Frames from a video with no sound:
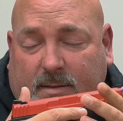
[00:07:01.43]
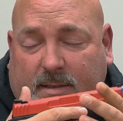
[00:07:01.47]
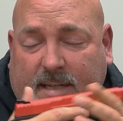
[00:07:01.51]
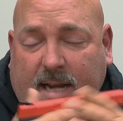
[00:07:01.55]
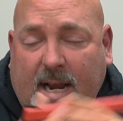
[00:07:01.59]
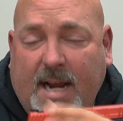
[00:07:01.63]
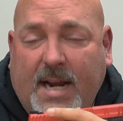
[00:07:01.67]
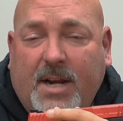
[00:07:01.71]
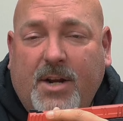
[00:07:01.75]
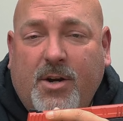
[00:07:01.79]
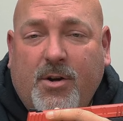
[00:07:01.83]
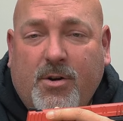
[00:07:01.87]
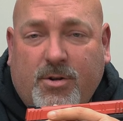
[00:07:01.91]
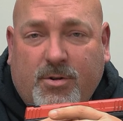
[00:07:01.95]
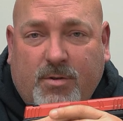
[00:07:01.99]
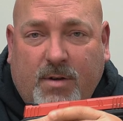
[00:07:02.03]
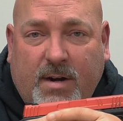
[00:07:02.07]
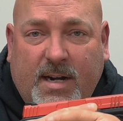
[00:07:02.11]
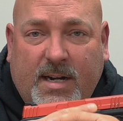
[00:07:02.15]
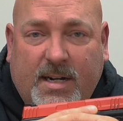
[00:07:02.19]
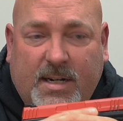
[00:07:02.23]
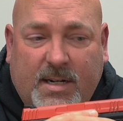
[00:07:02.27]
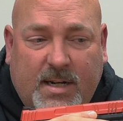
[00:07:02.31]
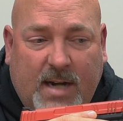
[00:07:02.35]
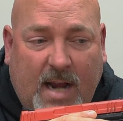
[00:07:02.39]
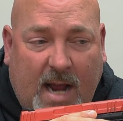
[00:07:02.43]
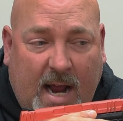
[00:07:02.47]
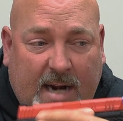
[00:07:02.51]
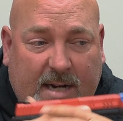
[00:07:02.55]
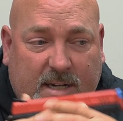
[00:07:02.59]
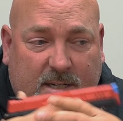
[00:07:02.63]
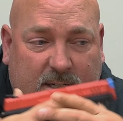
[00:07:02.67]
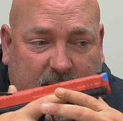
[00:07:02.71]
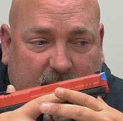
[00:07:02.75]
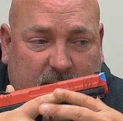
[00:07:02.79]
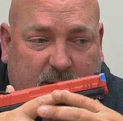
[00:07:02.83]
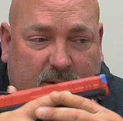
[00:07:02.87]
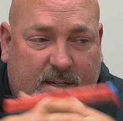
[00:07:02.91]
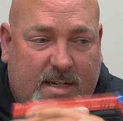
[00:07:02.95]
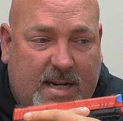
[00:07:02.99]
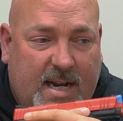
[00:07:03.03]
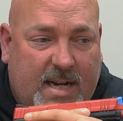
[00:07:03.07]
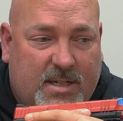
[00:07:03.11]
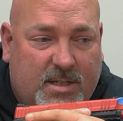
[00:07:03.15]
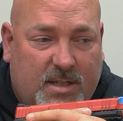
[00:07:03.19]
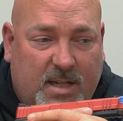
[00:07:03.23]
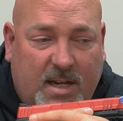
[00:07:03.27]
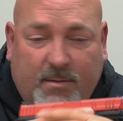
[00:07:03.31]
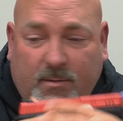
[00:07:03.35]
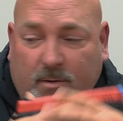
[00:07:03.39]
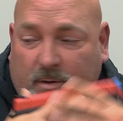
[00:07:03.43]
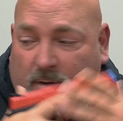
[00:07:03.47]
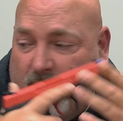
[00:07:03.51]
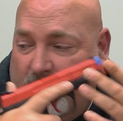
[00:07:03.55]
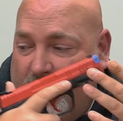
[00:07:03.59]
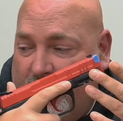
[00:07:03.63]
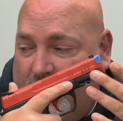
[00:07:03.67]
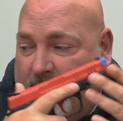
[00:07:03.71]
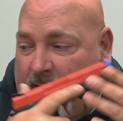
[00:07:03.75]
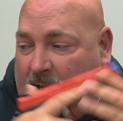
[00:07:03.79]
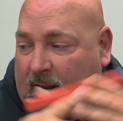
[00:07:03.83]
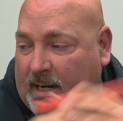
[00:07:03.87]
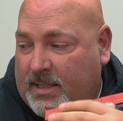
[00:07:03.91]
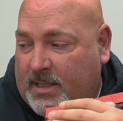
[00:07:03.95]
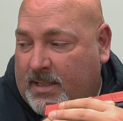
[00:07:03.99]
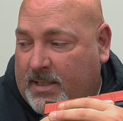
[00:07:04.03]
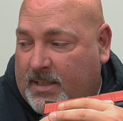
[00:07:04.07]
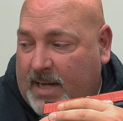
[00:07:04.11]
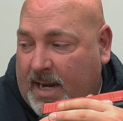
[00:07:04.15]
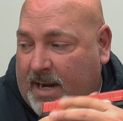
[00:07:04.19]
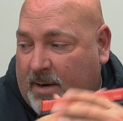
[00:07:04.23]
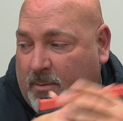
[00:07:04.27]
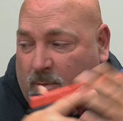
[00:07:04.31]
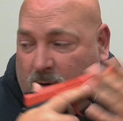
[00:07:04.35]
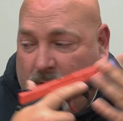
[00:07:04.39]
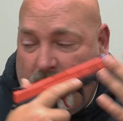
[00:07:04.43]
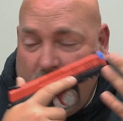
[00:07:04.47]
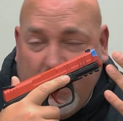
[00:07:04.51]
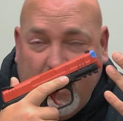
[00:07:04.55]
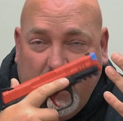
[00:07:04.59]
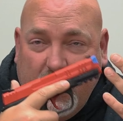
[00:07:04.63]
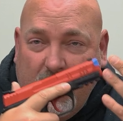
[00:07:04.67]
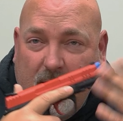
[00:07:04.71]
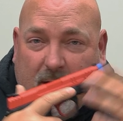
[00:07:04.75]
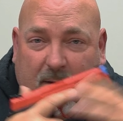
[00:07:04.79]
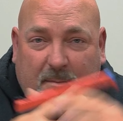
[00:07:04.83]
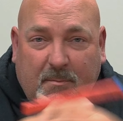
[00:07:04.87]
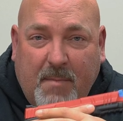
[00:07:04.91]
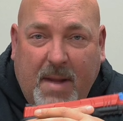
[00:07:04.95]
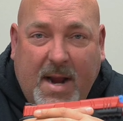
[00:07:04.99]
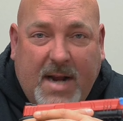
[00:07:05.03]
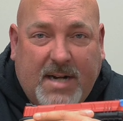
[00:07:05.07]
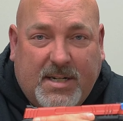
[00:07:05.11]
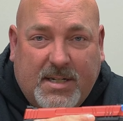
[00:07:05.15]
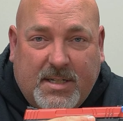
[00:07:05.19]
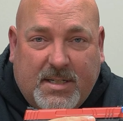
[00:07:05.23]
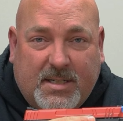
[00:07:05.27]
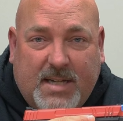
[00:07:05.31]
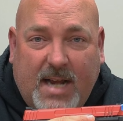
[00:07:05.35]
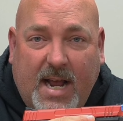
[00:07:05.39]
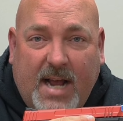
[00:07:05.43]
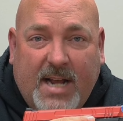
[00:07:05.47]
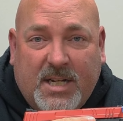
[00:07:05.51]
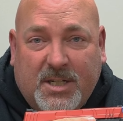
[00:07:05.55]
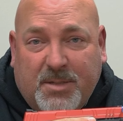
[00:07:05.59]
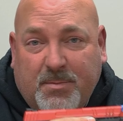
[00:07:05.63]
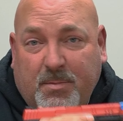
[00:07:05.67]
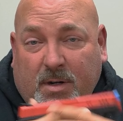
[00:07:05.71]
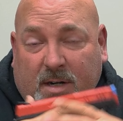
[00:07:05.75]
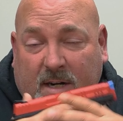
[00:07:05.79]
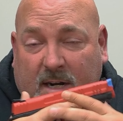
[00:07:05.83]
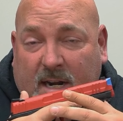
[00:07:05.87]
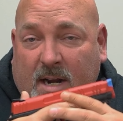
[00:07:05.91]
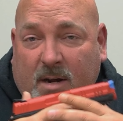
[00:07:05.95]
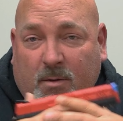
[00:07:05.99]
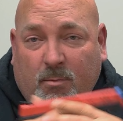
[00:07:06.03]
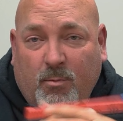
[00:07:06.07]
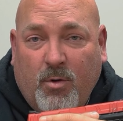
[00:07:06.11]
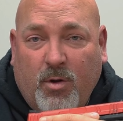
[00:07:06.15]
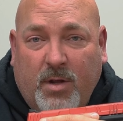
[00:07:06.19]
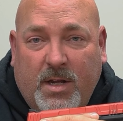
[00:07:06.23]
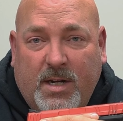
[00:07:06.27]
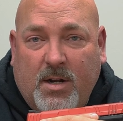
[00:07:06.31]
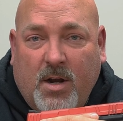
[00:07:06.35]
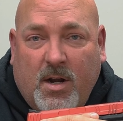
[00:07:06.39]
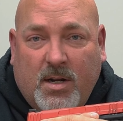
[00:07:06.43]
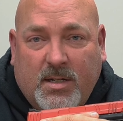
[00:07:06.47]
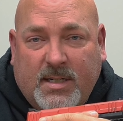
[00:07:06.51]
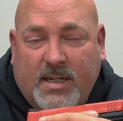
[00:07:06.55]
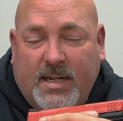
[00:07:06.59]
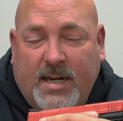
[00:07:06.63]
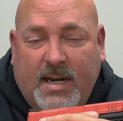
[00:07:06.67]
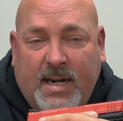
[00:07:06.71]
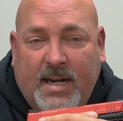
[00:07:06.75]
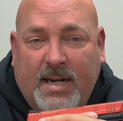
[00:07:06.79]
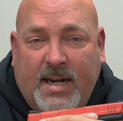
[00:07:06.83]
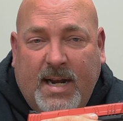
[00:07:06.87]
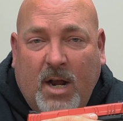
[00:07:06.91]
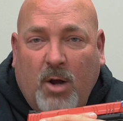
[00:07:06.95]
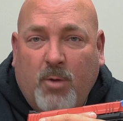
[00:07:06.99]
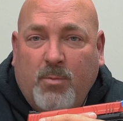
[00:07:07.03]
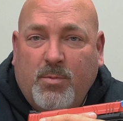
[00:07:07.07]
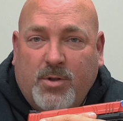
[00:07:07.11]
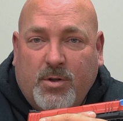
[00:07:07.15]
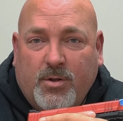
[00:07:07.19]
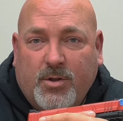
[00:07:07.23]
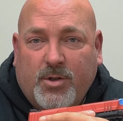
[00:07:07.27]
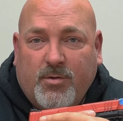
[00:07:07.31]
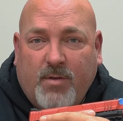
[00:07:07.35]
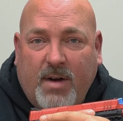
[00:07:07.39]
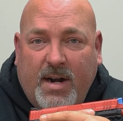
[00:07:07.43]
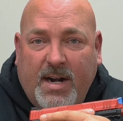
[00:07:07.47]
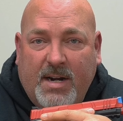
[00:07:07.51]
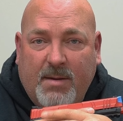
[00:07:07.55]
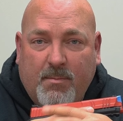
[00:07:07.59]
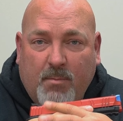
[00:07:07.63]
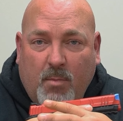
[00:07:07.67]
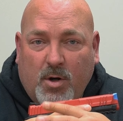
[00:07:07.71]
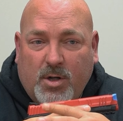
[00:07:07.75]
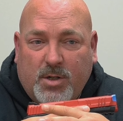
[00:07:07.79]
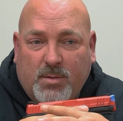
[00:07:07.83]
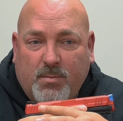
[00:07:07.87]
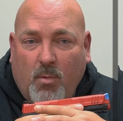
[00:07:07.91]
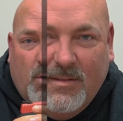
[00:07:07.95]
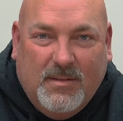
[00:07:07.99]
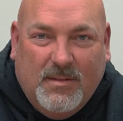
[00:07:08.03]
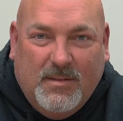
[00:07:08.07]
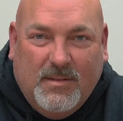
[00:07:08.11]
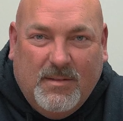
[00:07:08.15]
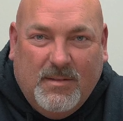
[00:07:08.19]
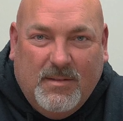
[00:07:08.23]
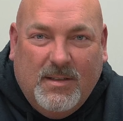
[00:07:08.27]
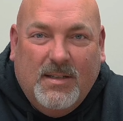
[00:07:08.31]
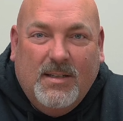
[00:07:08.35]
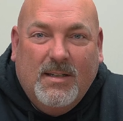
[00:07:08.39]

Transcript: taking your training, honestly, to the next level, and not to take what Mantis says, but it really does. It helps your training much more.